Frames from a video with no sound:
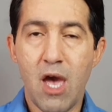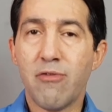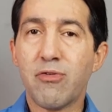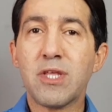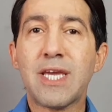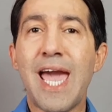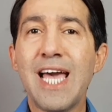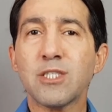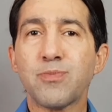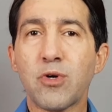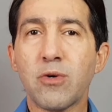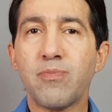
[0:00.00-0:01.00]
For the
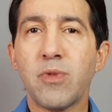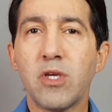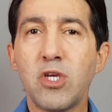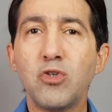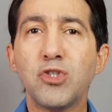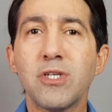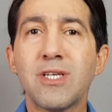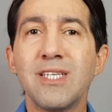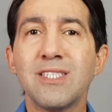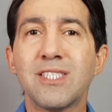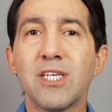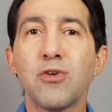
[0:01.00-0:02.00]
CASPer, you should
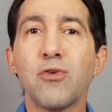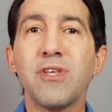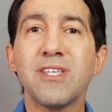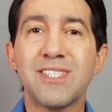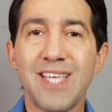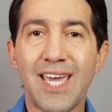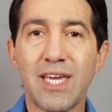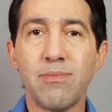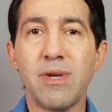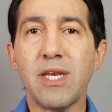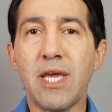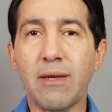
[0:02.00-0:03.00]
consider the second
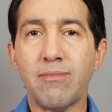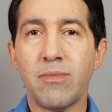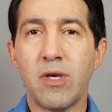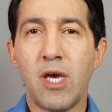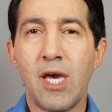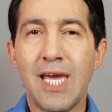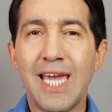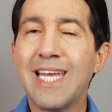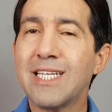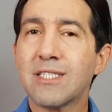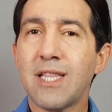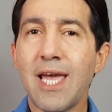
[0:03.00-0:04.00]
meaning.
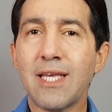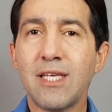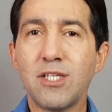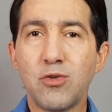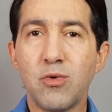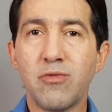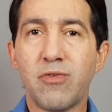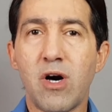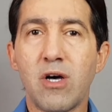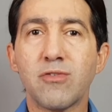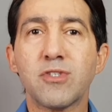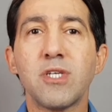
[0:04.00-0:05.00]
It is likely to
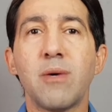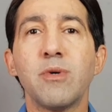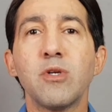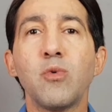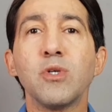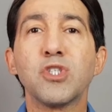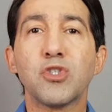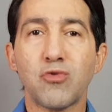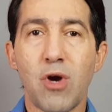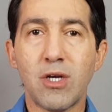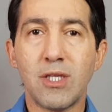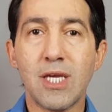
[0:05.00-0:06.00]
involve someone who is
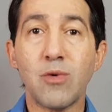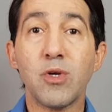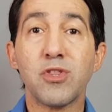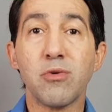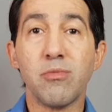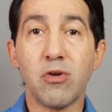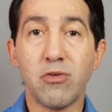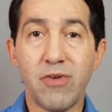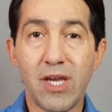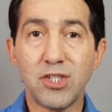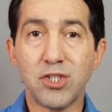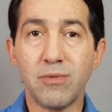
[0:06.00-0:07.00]
struggling with their
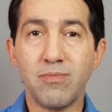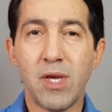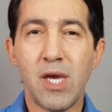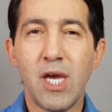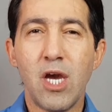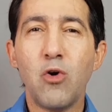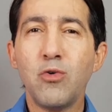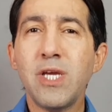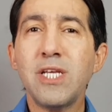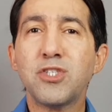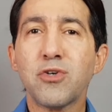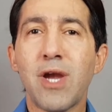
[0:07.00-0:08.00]
motivation who
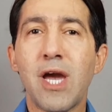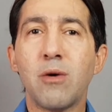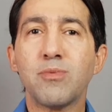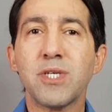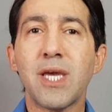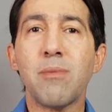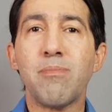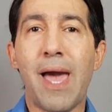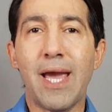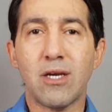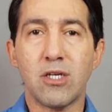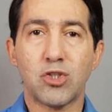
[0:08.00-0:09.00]
needs your help to get
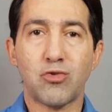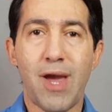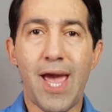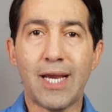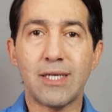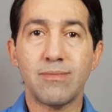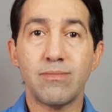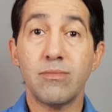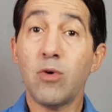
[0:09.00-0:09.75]
back on track.